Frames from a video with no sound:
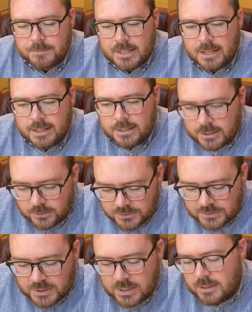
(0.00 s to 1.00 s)
and
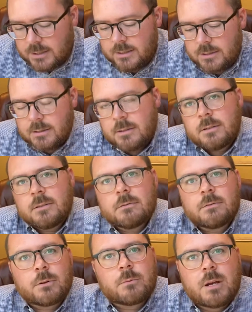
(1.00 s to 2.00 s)
interceded
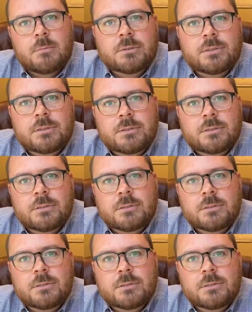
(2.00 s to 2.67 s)
for the rebels